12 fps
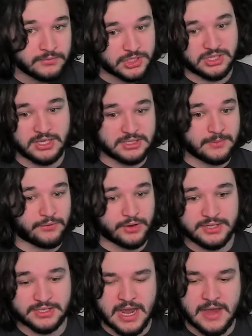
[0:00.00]
Just get some
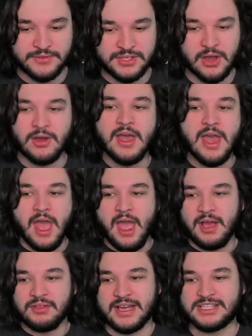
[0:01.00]
free stuff. So
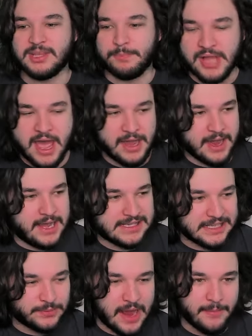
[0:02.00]
that's the plan, guys.
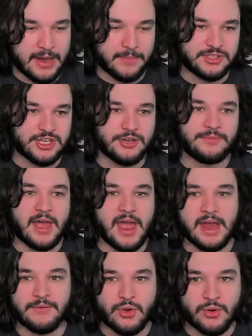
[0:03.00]
That's what I've been up to.
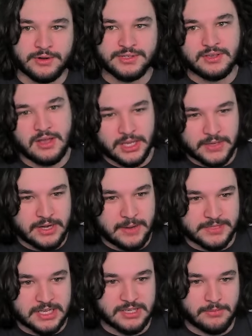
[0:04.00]
And of course, I'll give you an
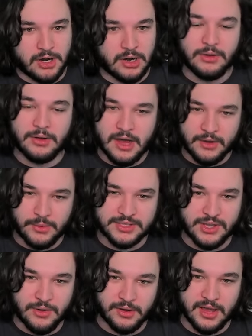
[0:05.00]
update tomorrow on what's
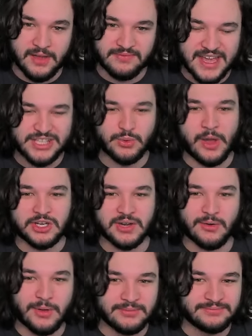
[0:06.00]
going on. Thanks for watching,
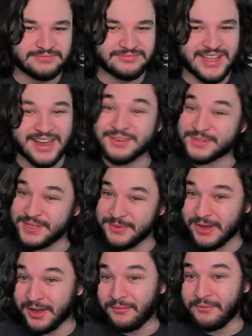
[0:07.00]
everyone, and I'll see you
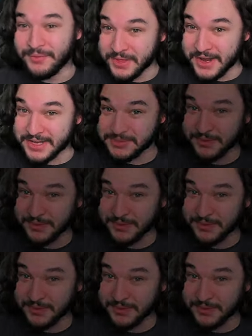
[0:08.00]
all for the next